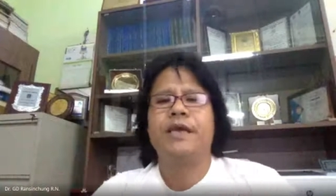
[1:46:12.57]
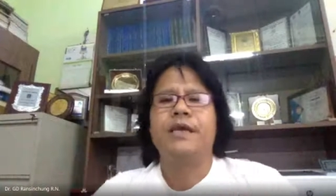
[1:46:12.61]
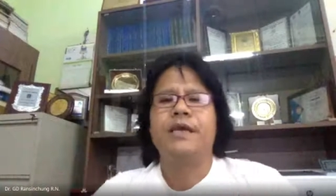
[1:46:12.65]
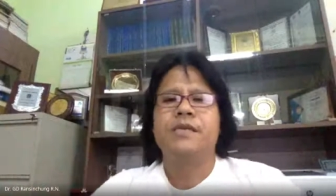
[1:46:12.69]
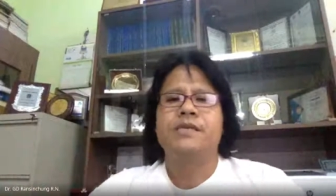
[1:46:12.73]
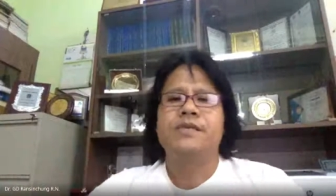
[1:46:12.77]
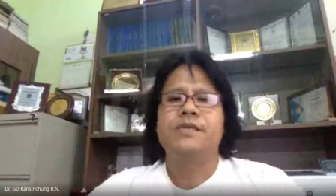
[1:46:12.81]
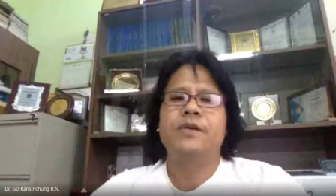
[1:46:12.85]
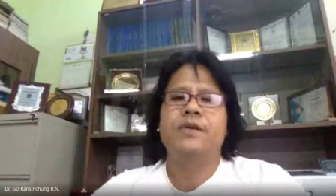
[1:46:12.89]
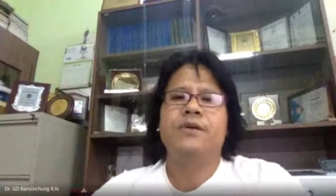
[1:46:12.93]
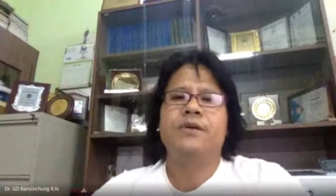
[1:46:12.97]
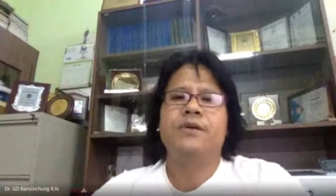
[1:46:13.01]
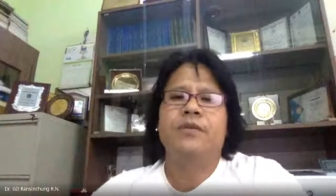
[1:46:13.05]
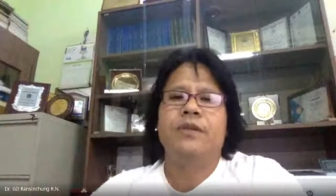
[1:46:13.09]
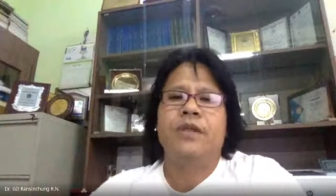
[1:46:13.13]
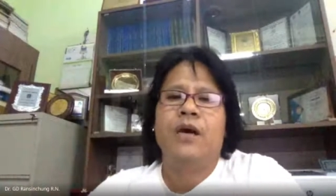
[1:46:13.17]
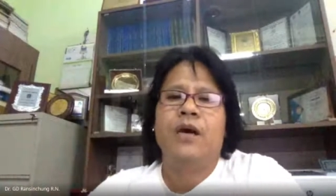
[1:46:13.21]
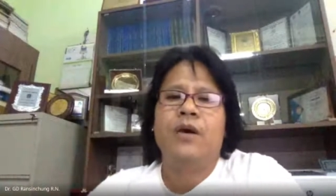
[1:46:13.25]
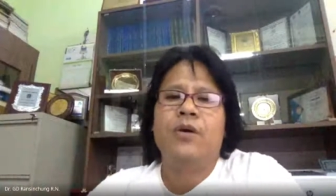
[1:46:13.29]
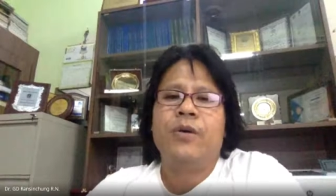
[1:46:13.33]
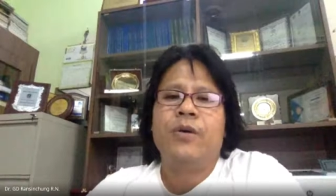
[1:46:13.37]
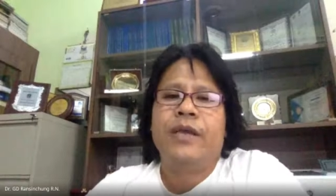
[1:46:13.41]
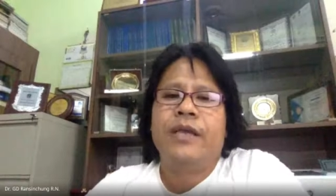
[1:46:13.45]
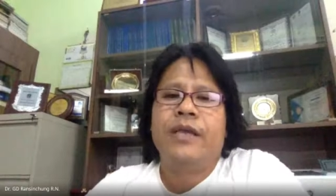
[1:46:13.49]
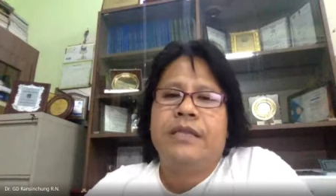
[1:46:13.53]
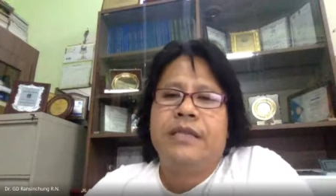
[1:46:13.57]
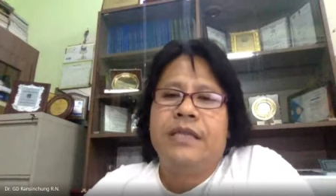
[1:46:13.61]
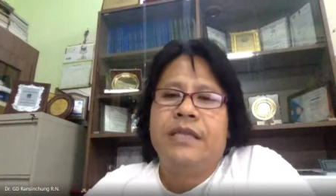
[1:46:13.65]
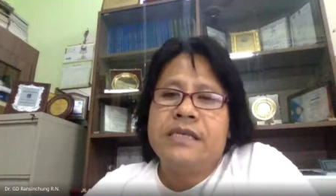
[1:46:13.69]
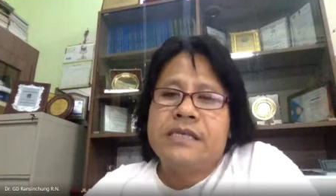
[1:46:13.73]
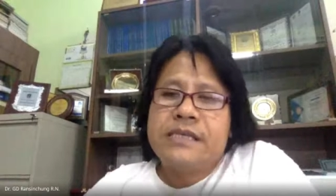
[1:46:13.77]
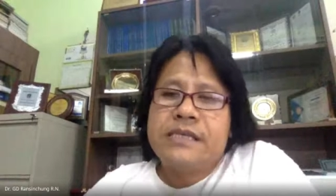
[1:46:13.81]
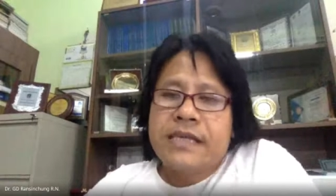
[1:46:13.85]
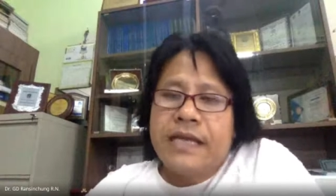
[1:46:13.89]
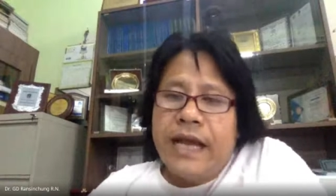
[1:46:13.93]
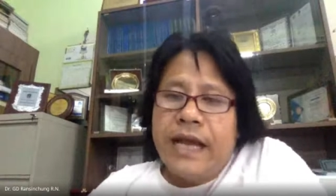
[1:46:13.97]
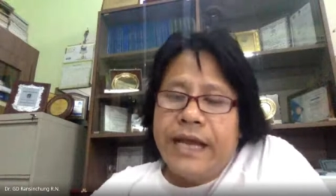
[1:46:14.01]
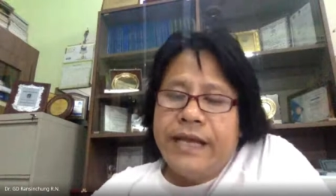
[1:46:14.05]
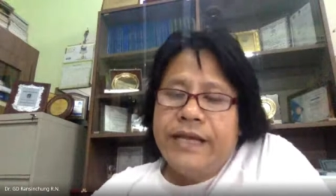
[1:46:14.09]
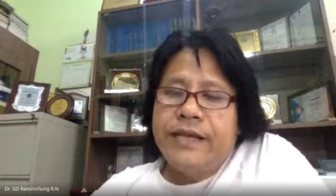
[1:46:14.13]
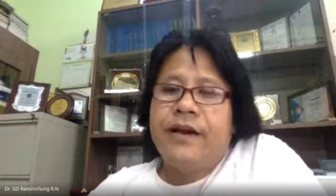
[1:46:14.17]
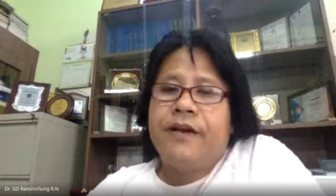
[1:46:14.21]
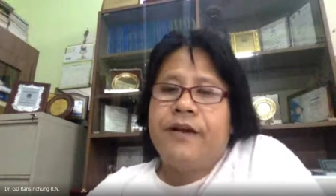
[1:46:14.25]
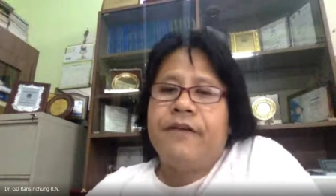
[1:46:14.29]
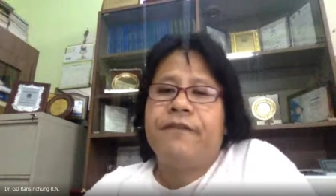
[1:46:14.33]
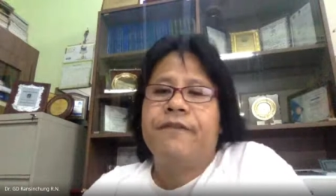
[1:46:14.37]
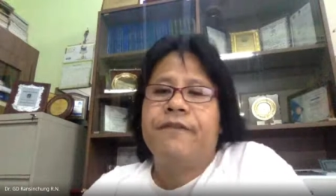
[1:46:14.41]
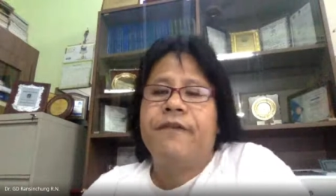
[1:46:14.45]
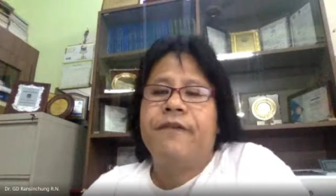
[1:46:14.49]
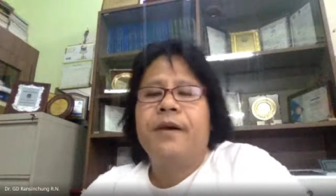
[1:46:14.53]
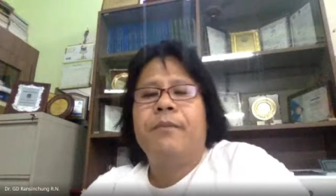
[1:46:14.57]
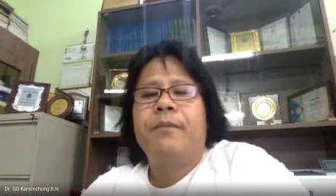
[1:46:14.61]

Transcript: So now this kind of